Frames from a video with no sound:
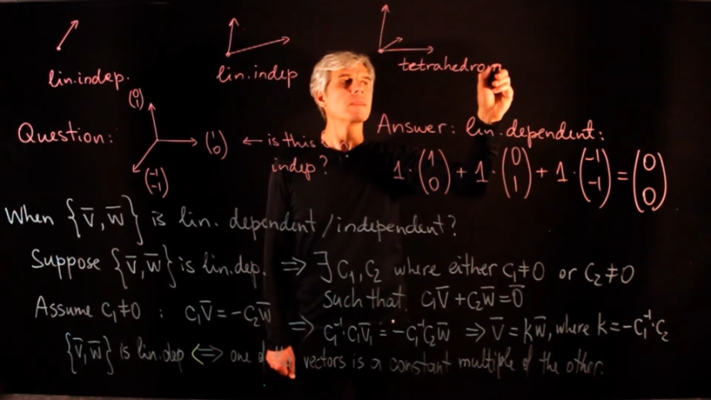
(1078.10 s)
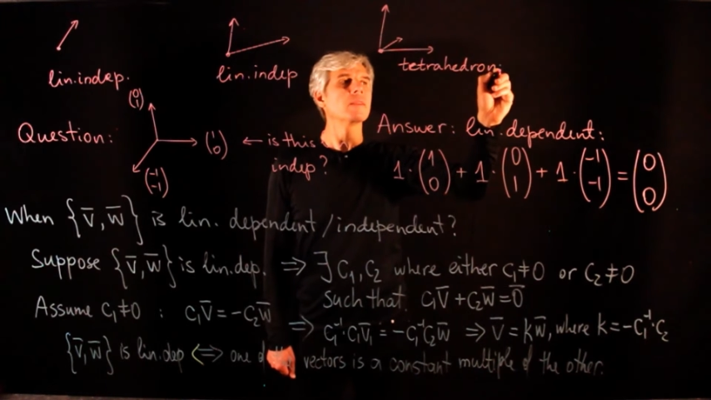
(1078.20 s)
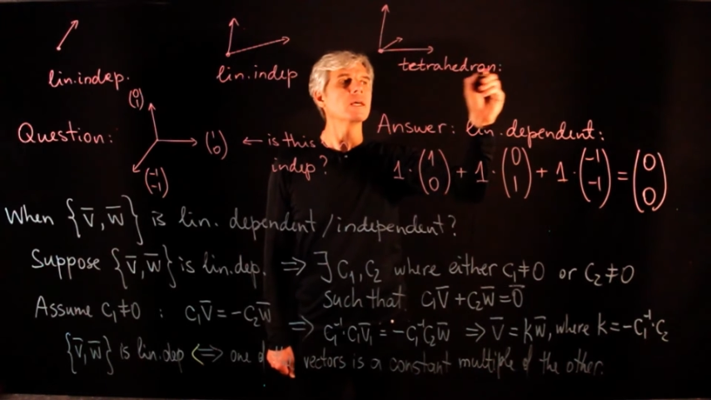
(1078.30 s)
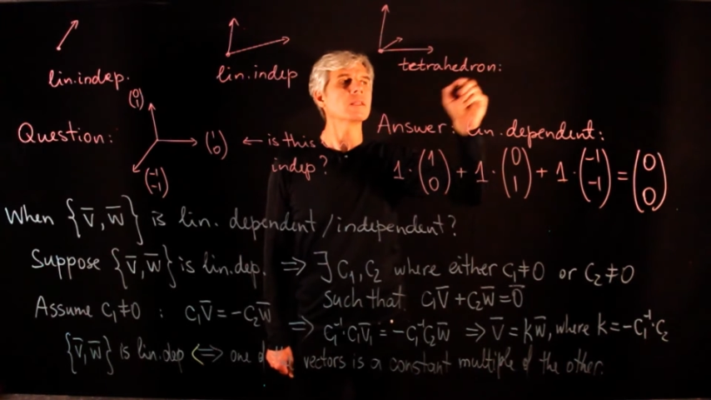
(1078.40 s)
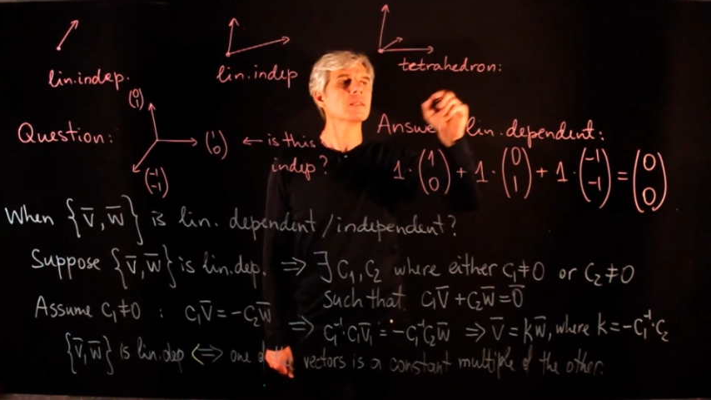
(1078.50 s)

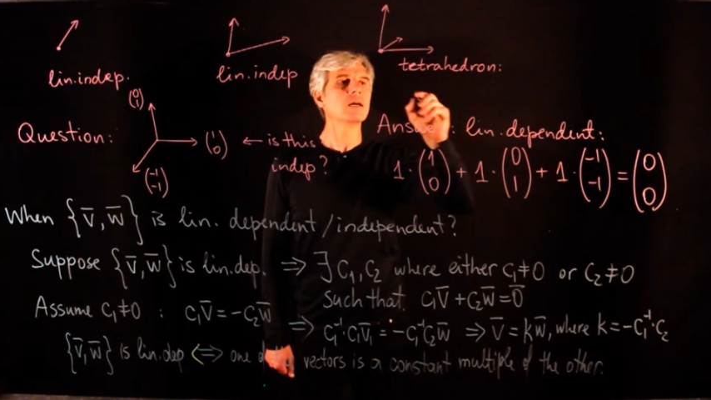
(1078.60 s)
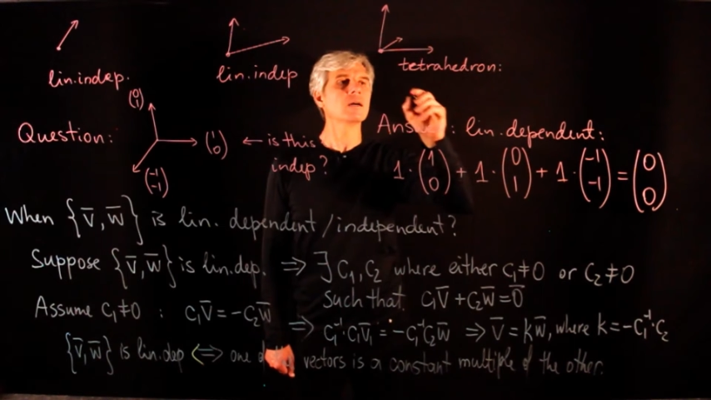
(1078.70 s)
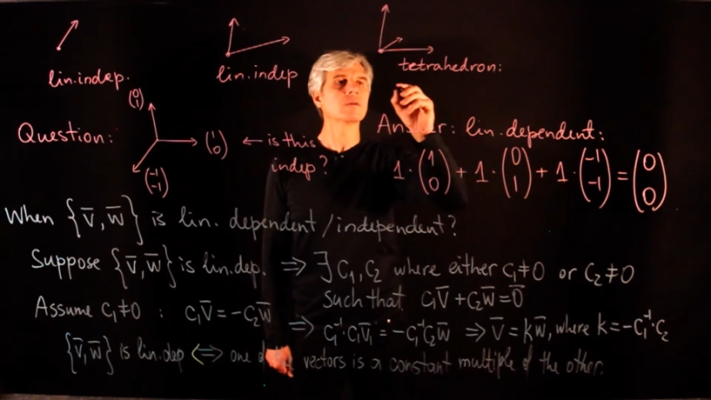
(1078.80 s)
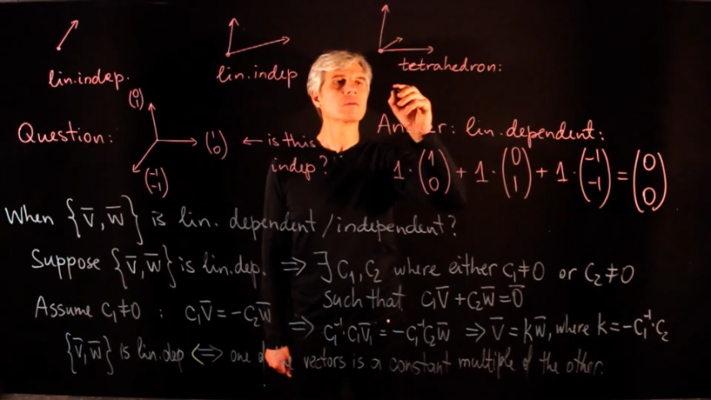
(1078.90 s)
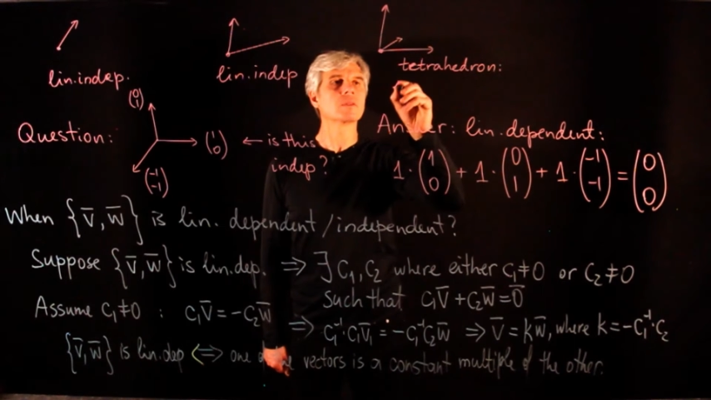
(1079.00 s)
Then
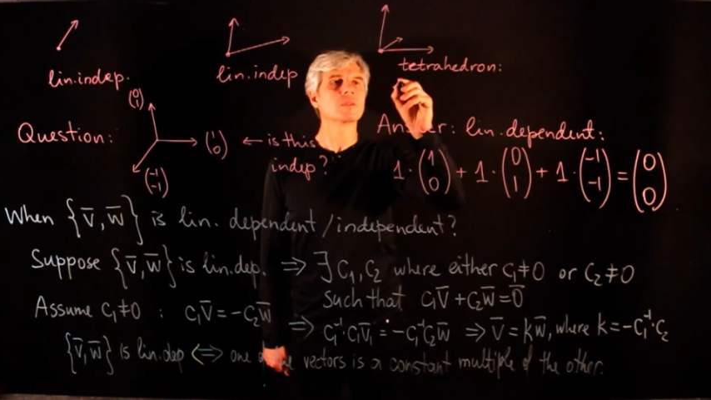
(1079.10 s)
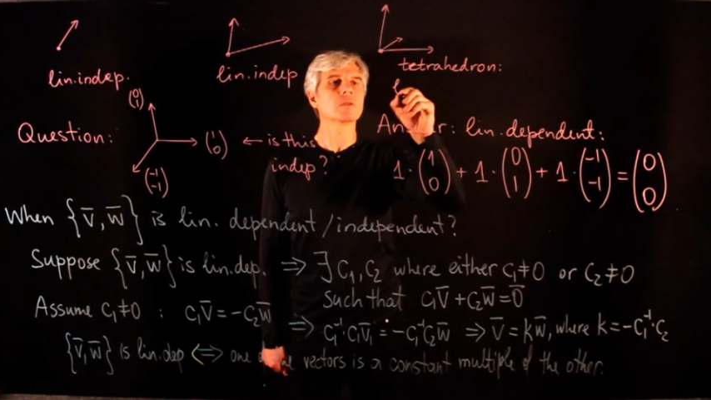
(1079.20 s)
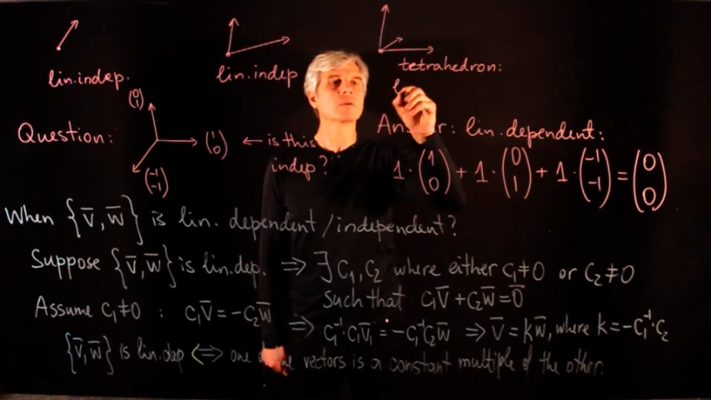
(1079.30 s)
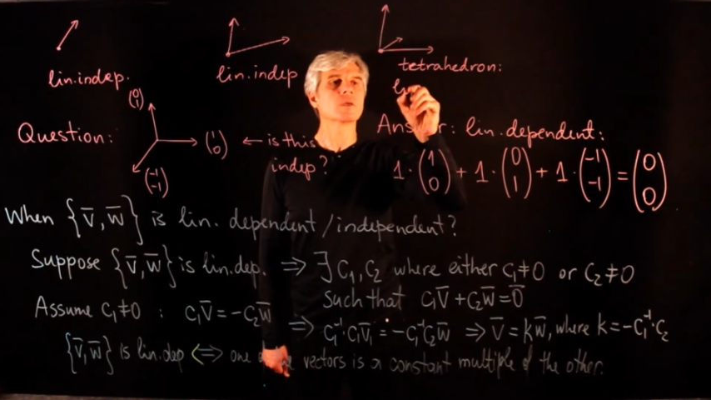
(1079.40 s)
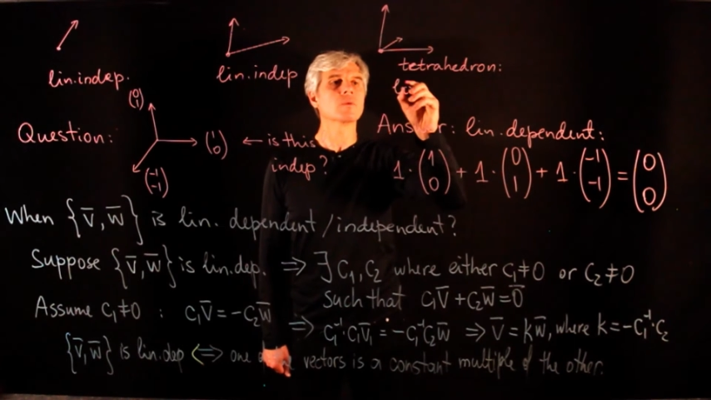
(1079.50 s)

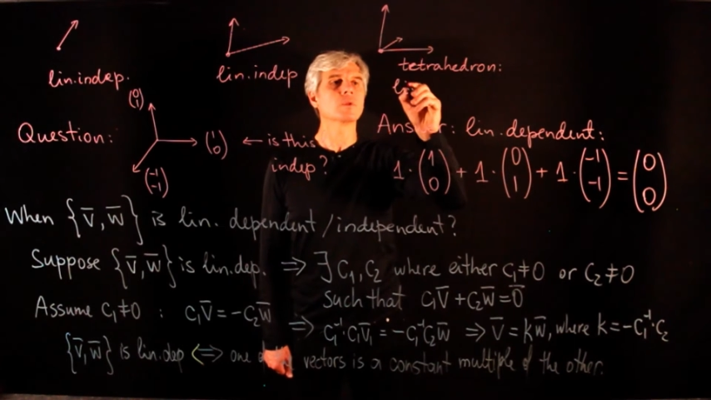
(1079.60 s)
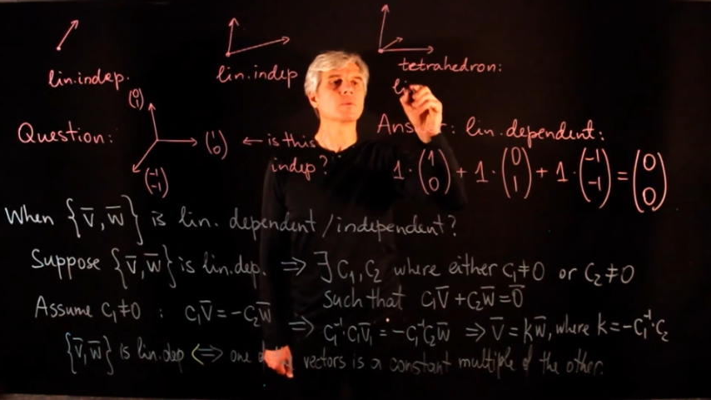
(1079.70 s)
they will